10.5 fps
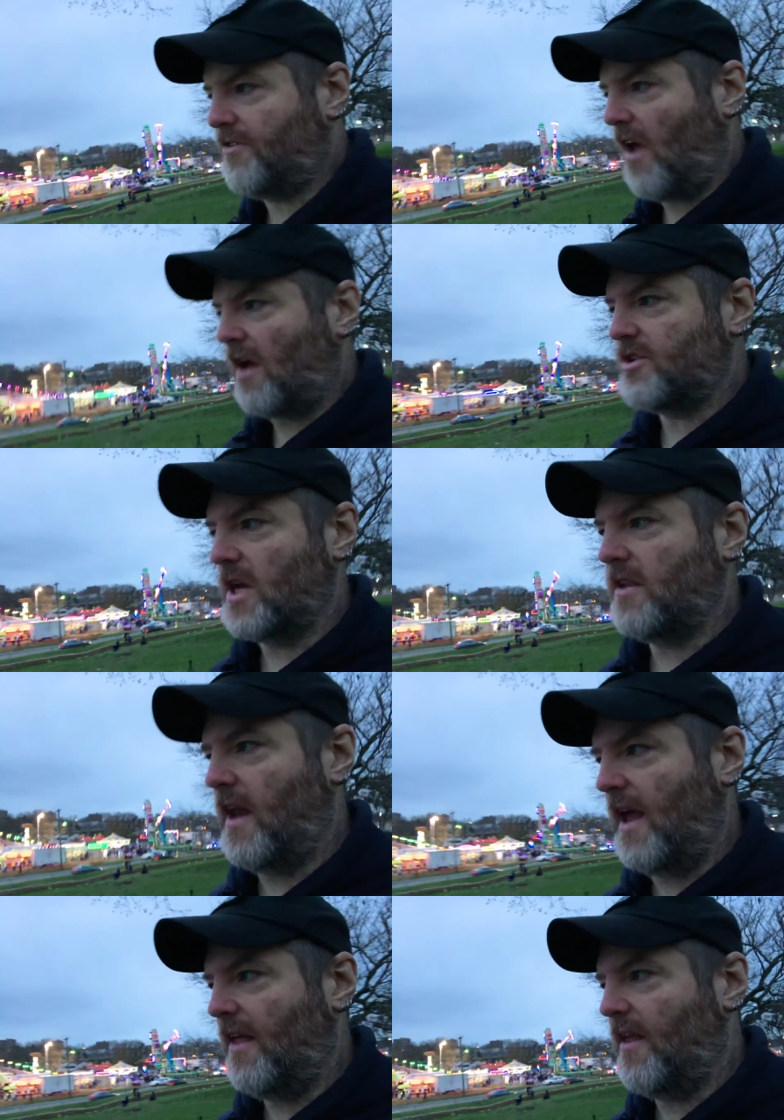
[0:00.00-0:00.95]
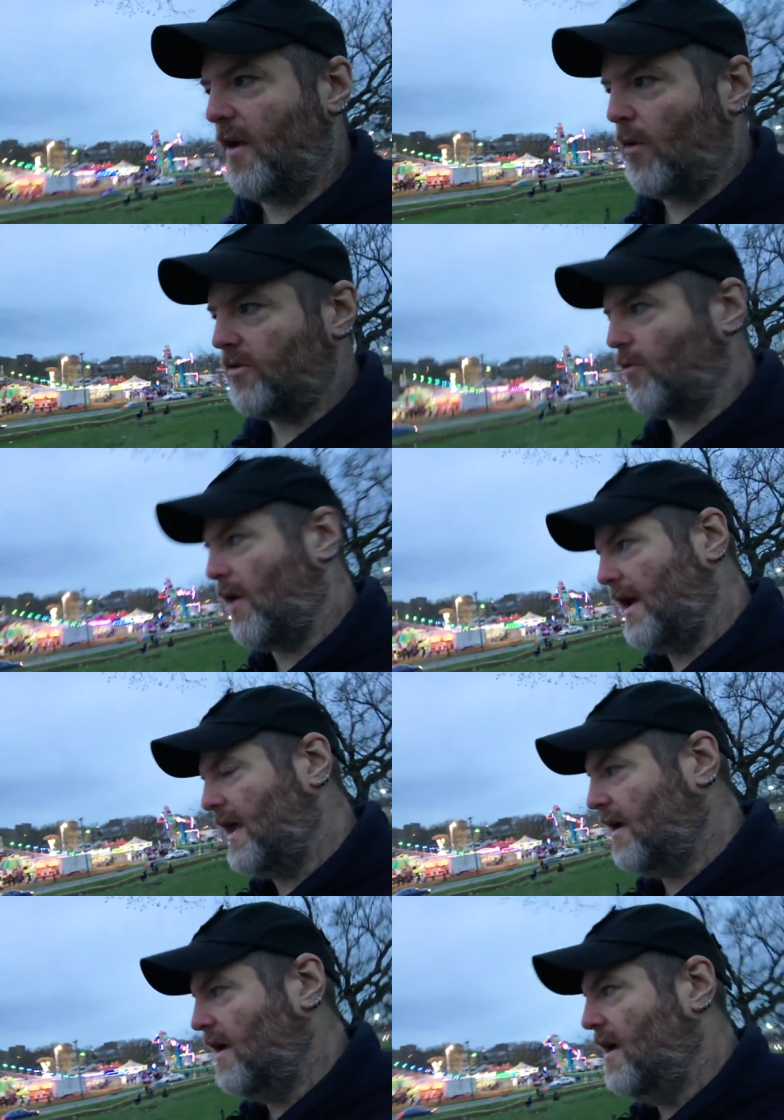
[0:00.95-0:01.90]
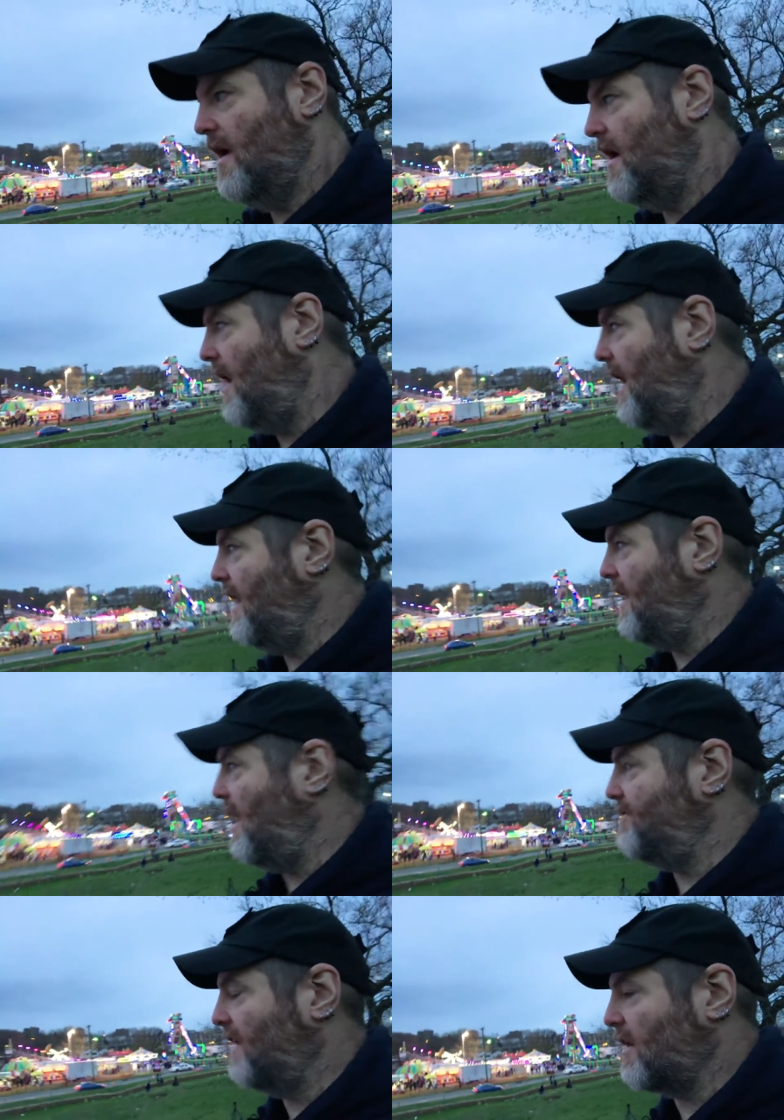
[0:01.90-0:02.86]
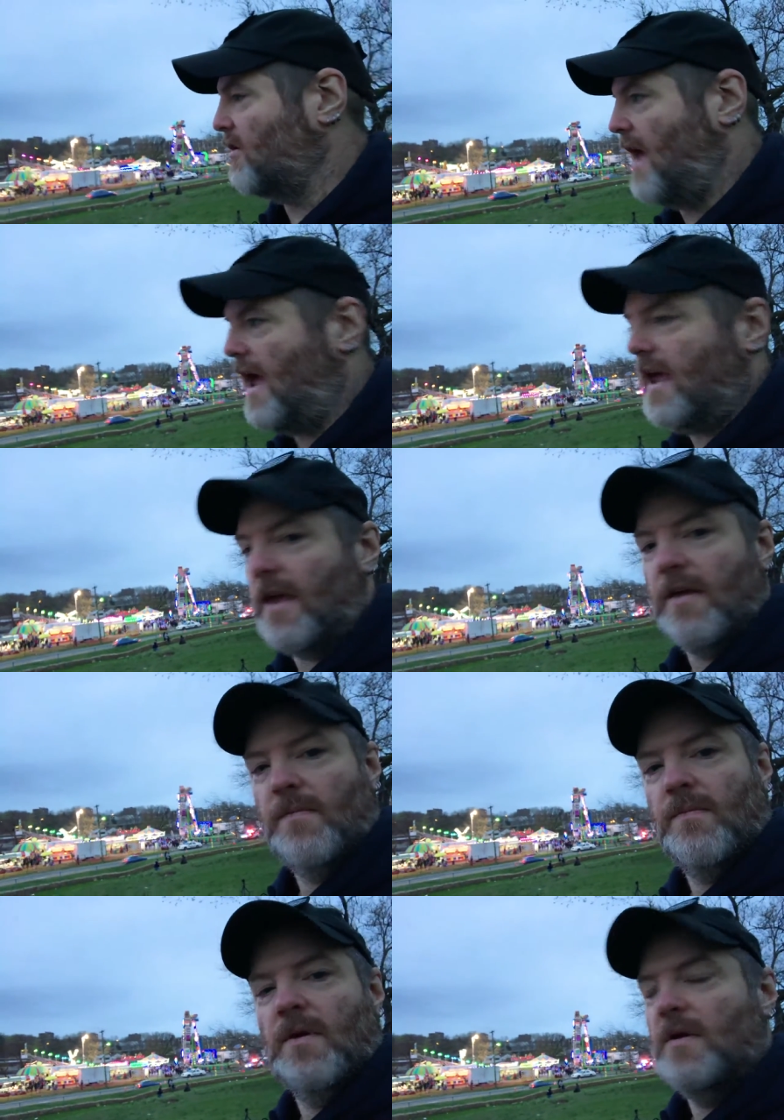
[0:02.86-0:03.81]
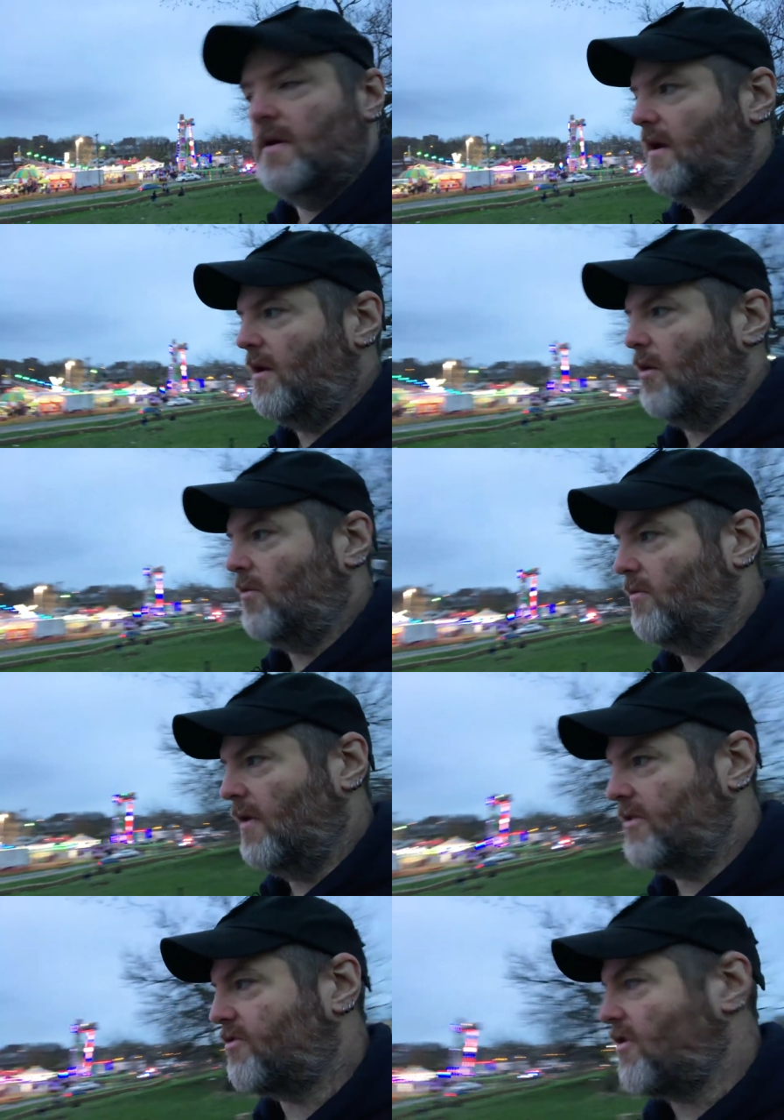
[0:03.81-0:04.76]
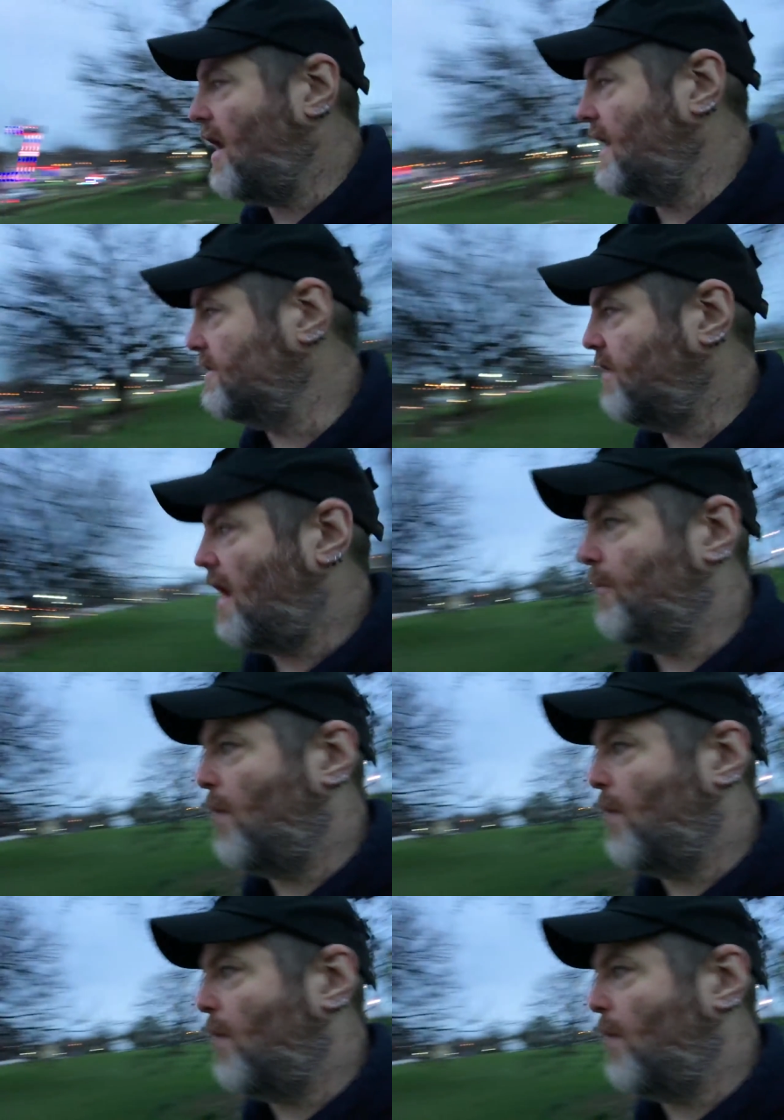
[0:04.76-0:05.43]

astonishing today that it wasn't raining, and I figured, hey, you know, let's try a time